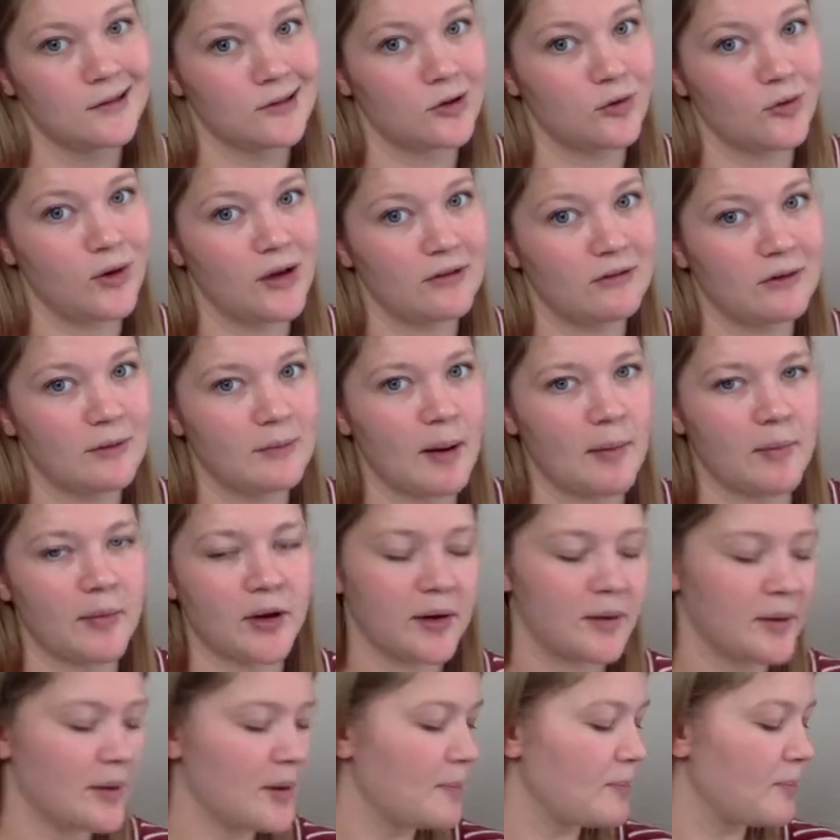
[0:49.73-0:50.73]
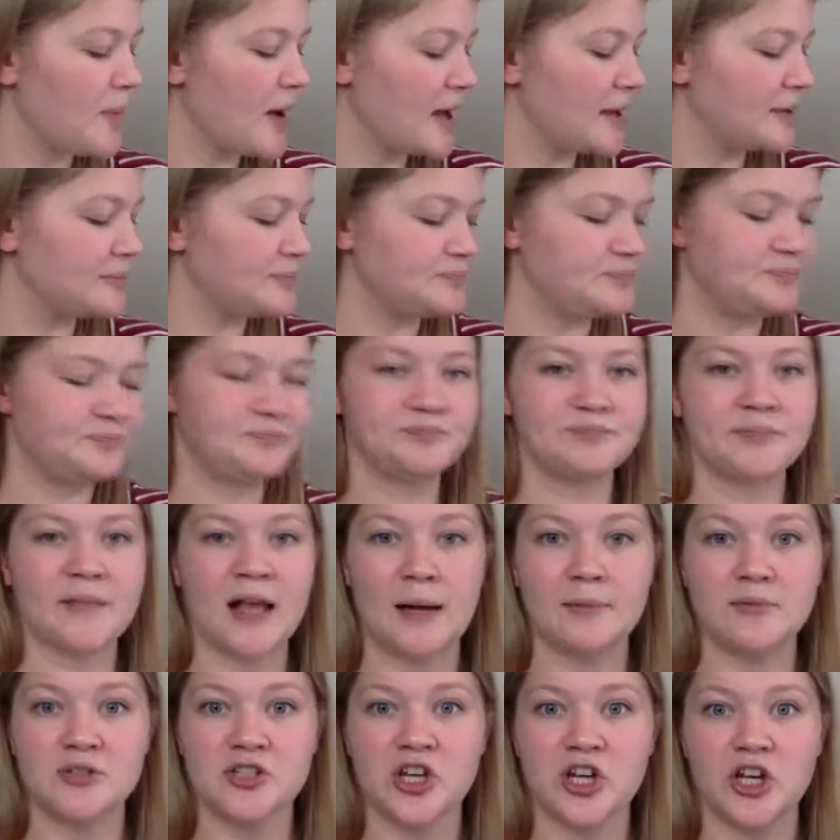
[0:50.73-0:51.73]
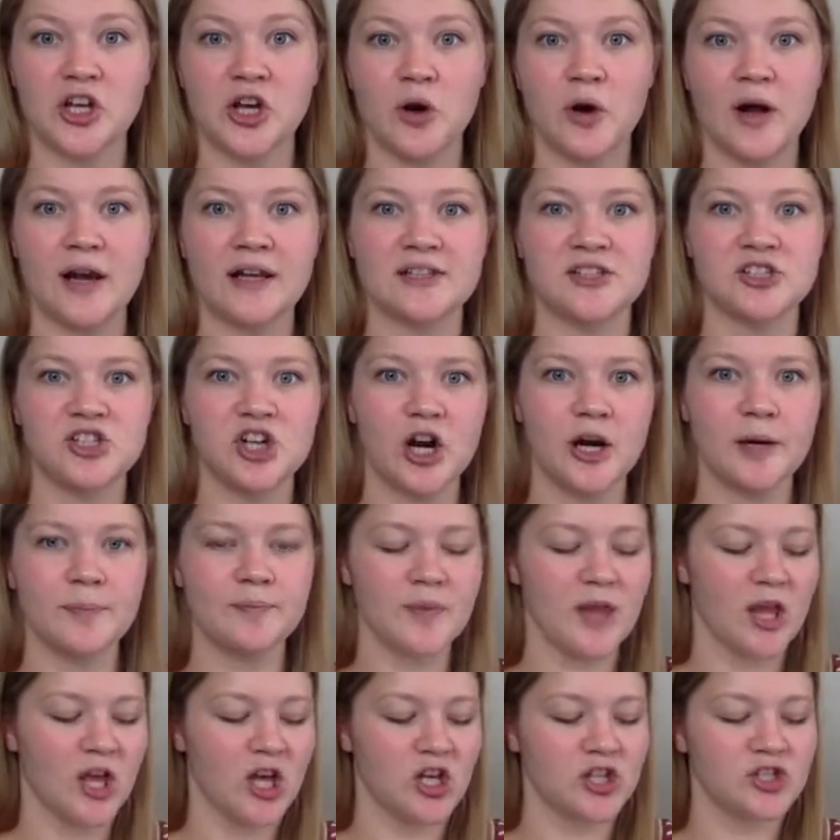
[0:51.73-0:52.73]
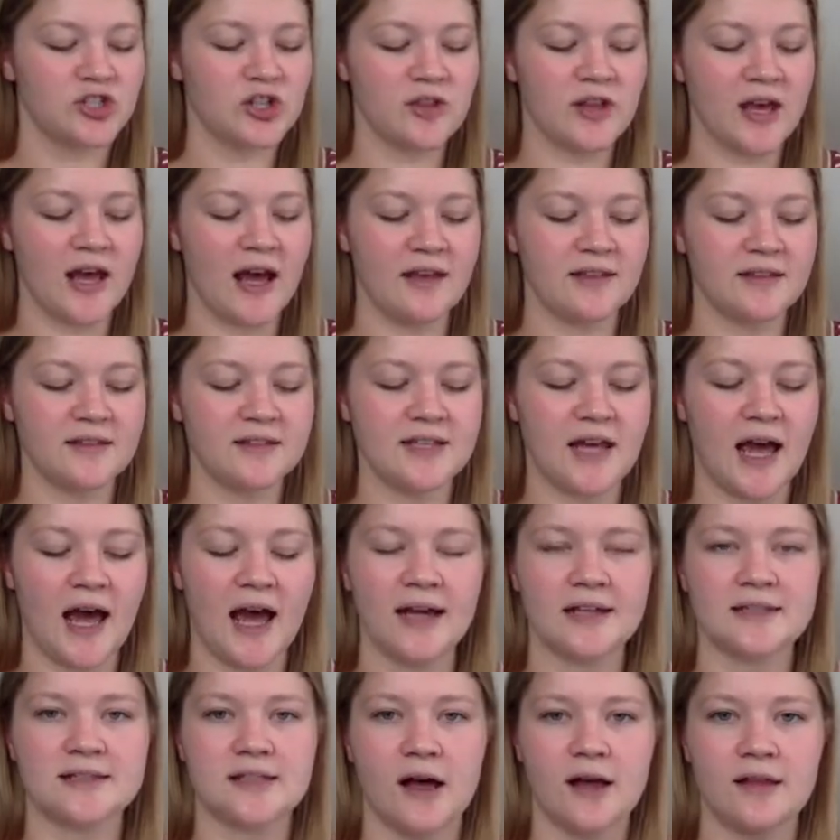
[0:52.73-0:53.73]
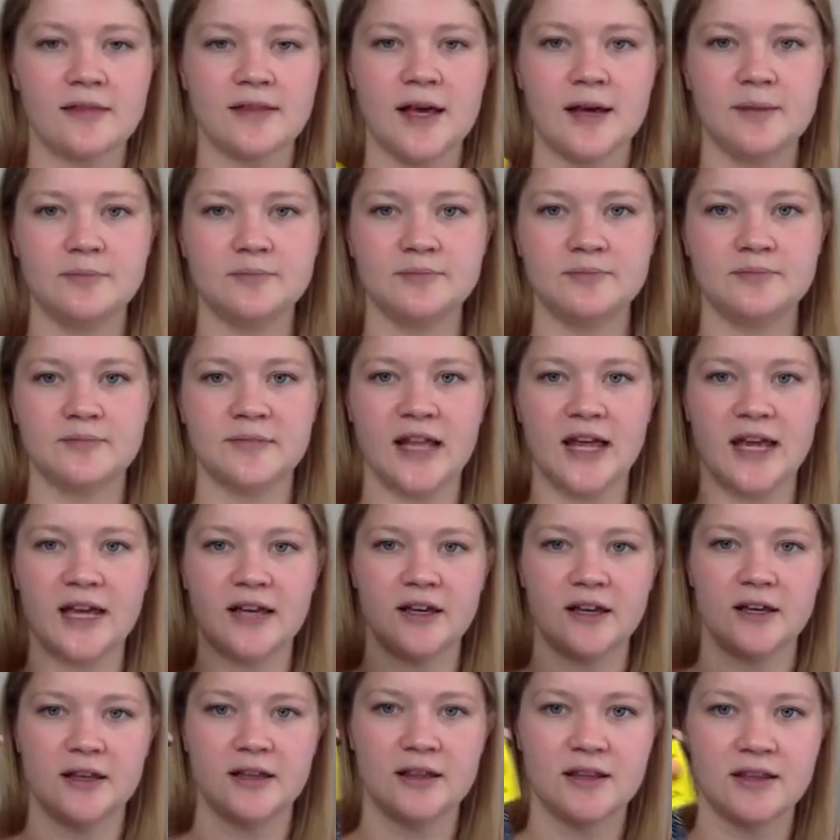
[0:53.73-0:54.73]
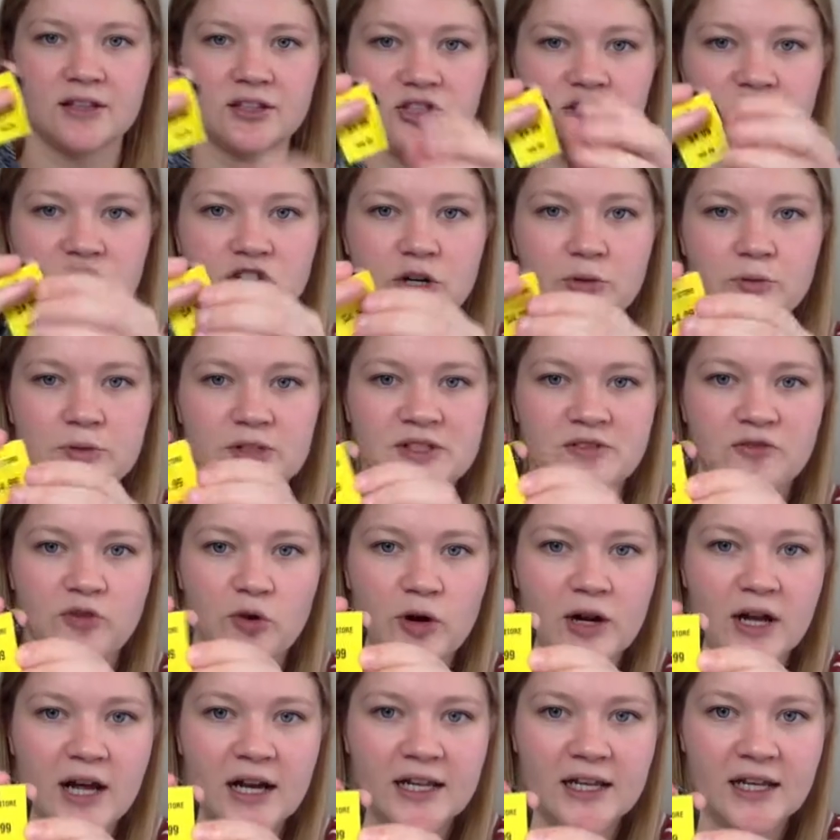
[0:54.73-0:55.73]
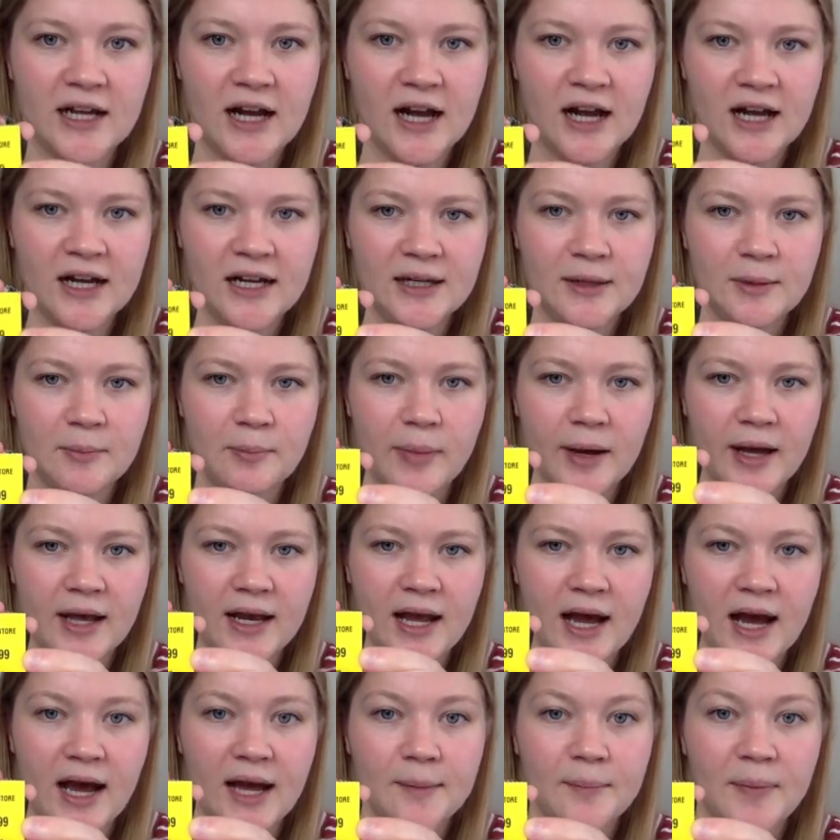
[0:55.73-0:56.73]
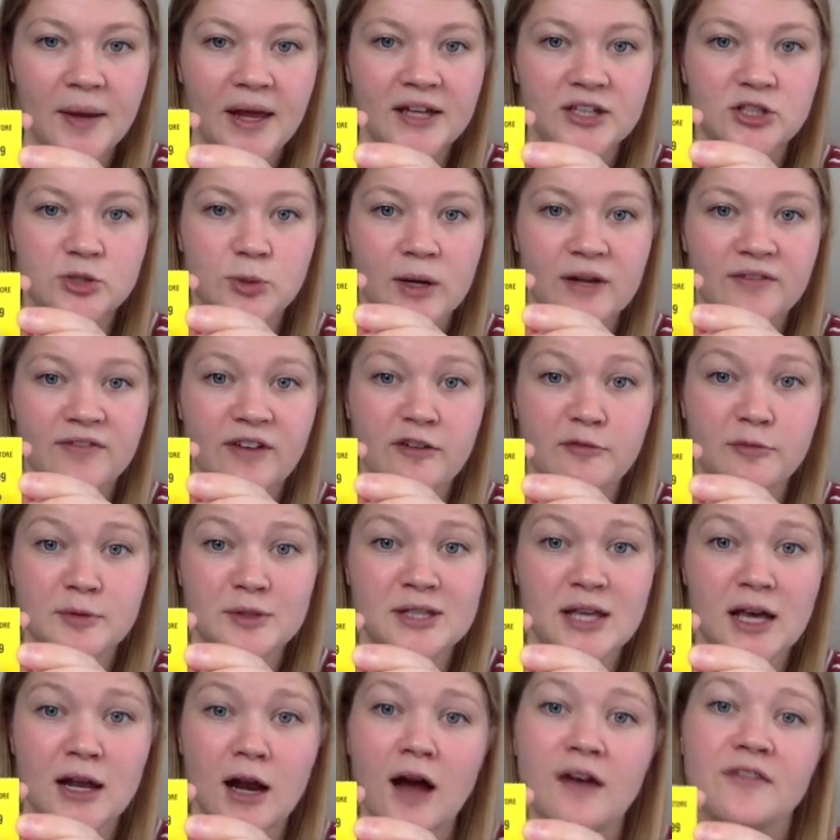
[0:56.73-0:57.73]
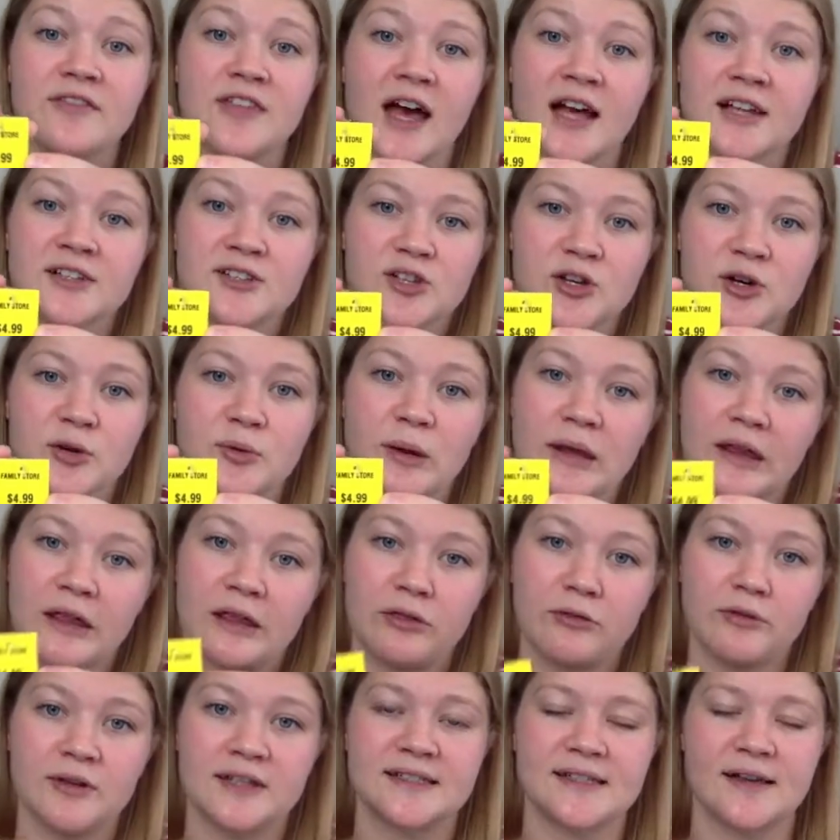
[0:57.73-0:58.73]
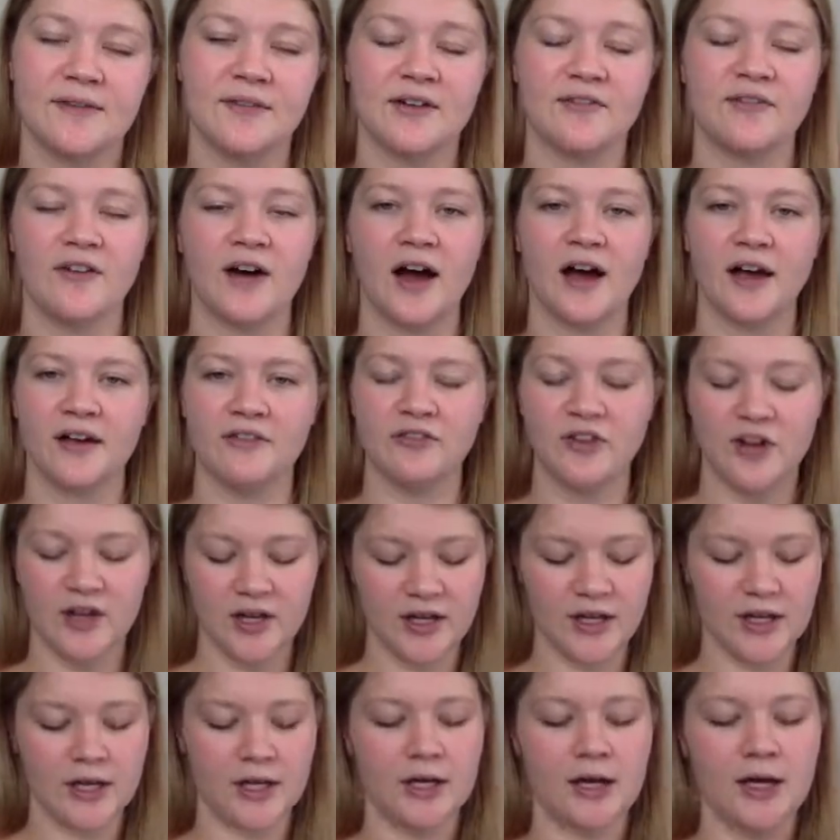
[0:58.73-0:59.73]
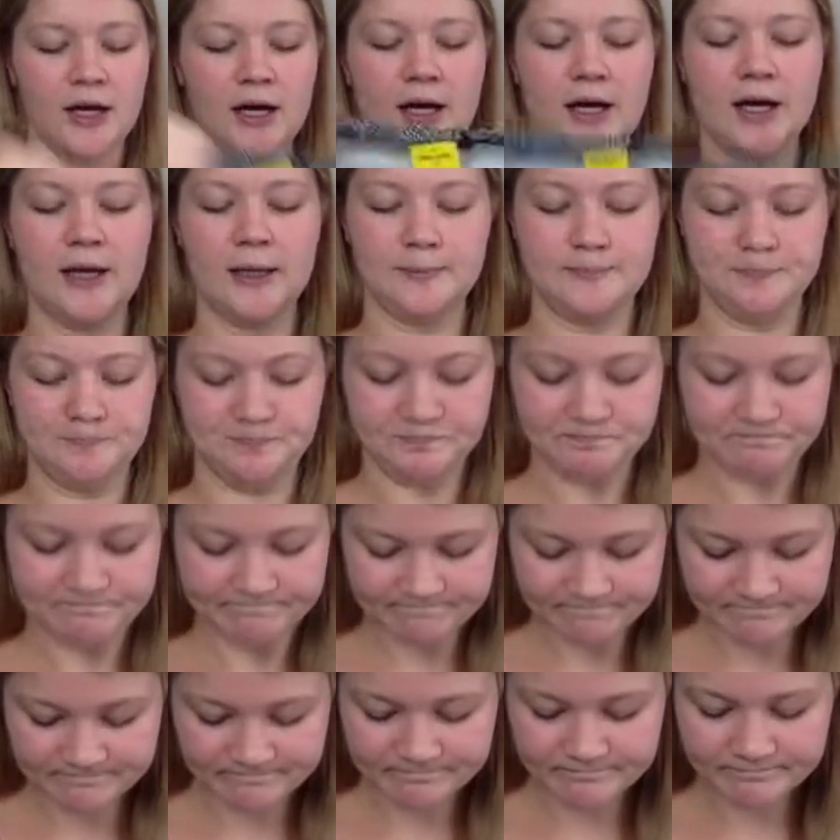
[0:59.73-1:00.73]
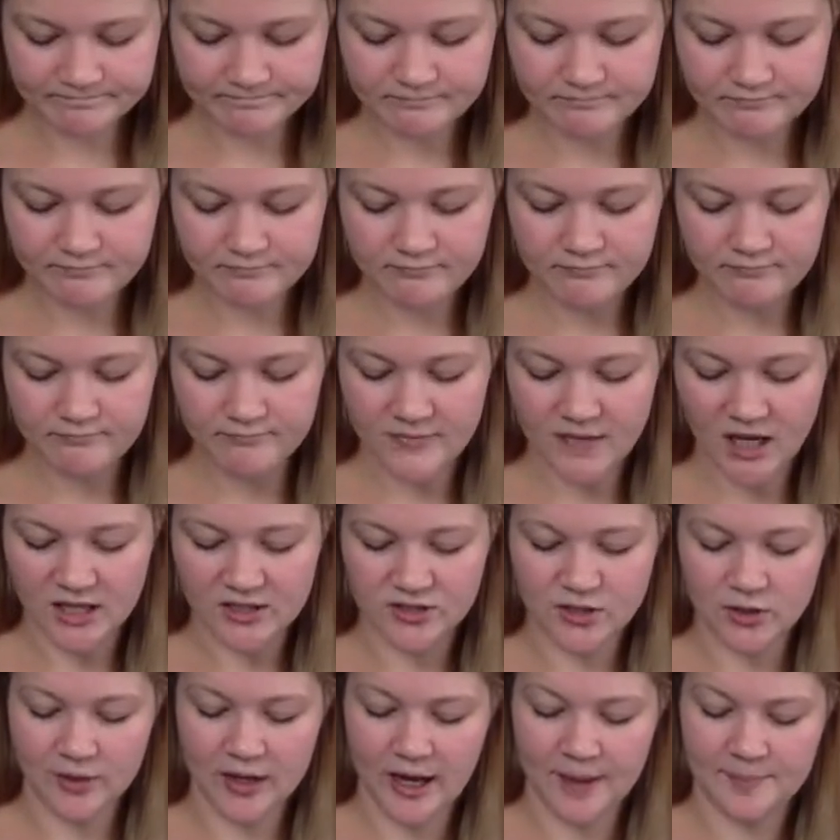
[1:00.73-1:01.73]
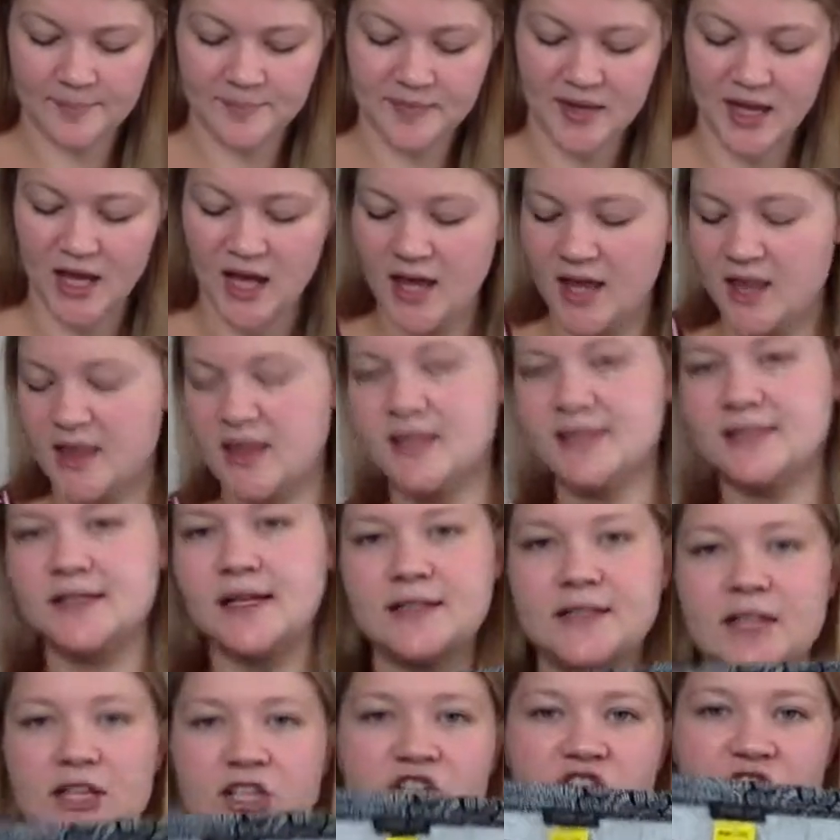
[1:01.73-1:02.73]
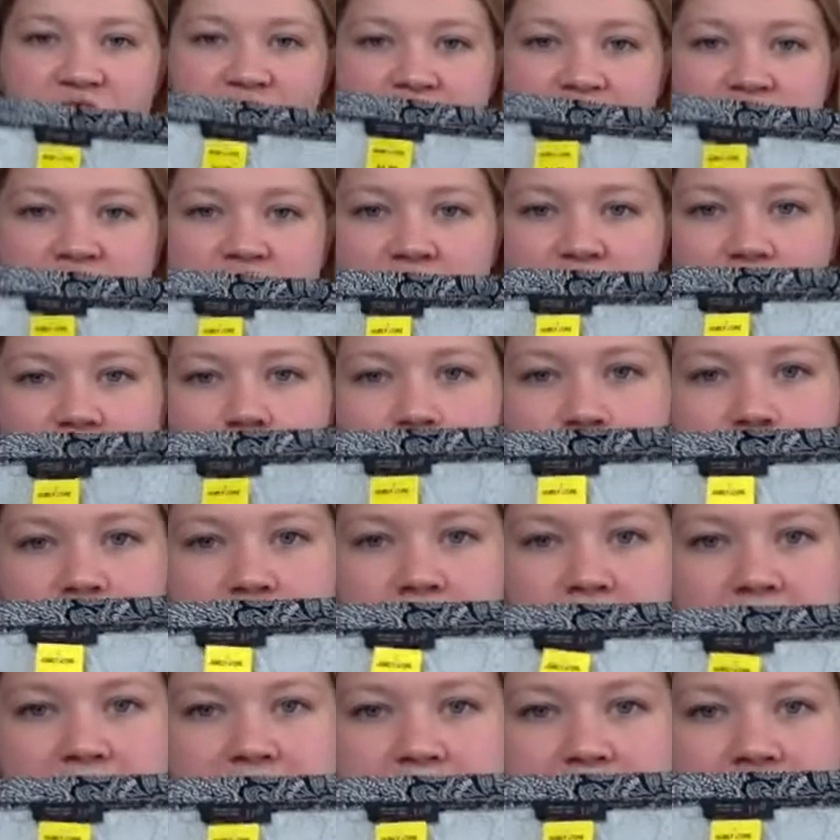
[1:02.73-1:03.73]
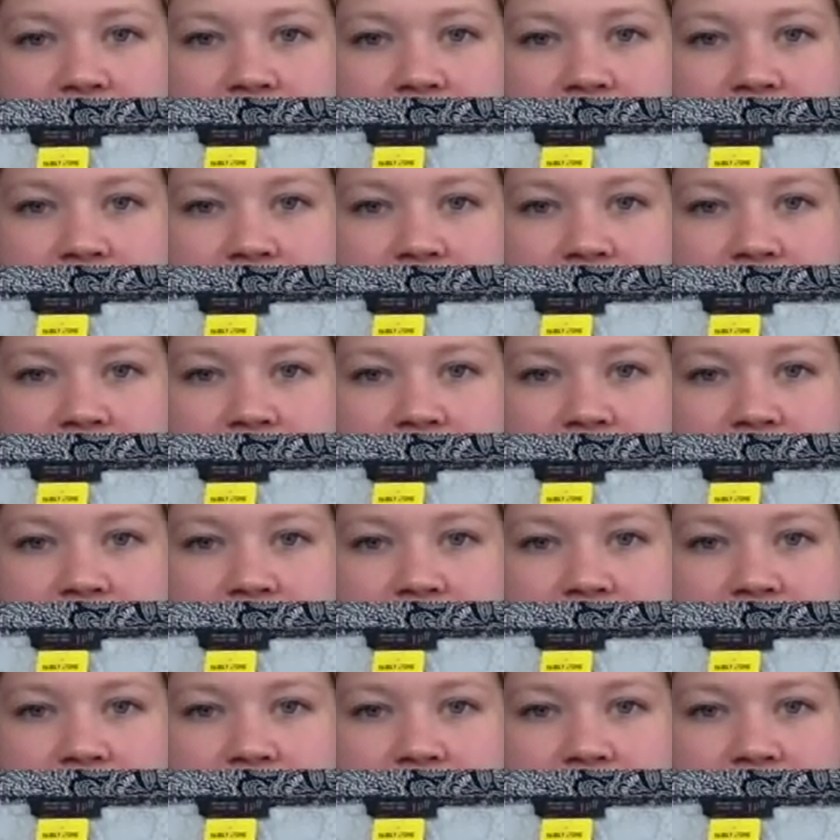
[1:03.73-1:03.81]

quite remember. But I'm just gonna go ahead and start. So they have the tags on them. Like this shirt was $4.99, but I paid 25% off that, so really $3.75. Um, so yeah, this is a J Jill plus